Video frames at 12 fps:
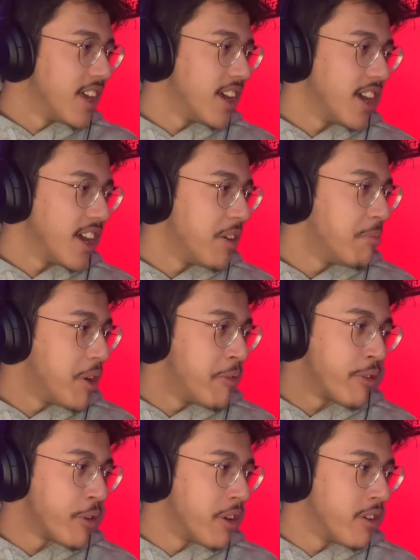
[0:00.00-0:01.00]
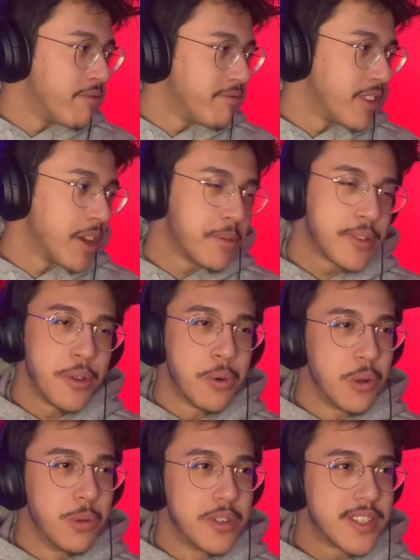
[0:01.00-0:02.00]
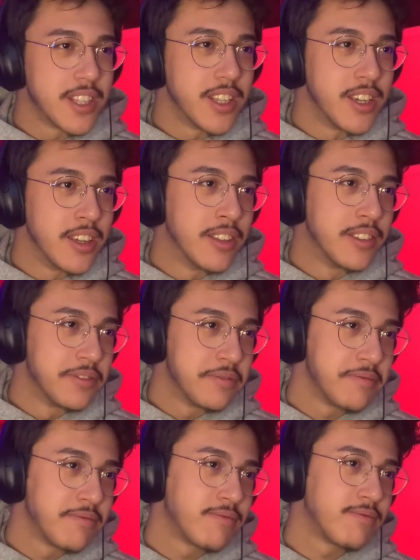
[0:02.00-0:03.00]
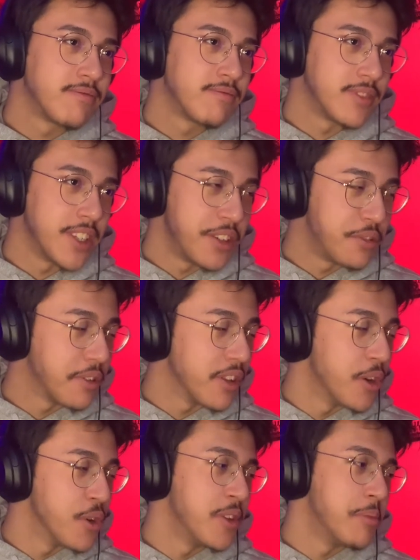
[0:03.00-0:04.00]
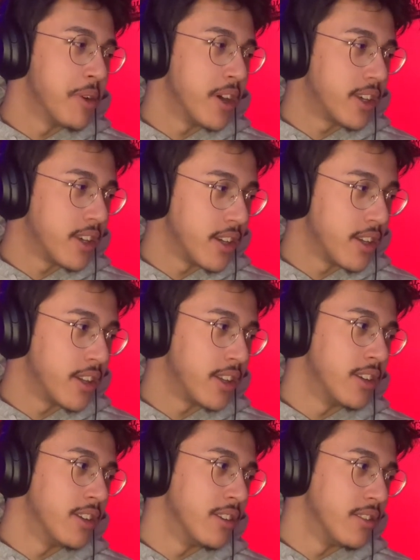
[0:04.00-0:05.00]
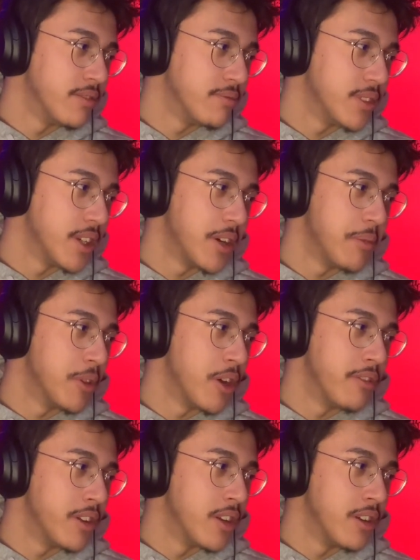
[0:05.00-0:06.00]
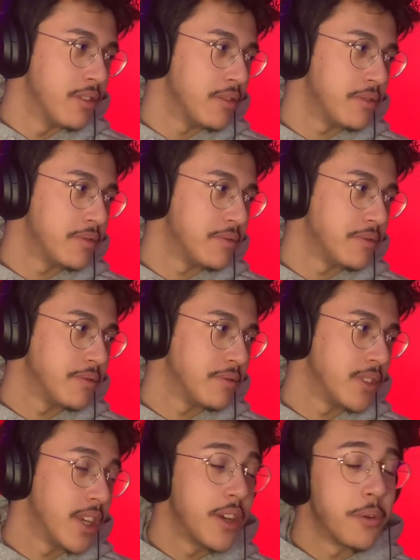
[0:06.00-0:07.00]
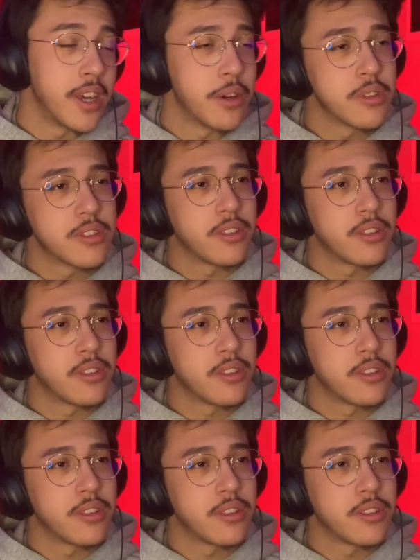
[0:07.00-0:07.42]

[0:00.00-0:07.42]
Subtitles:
I'm up for it. Episode one was lit. Dave Filoni back at it again. I'm loving that. Wait, he was the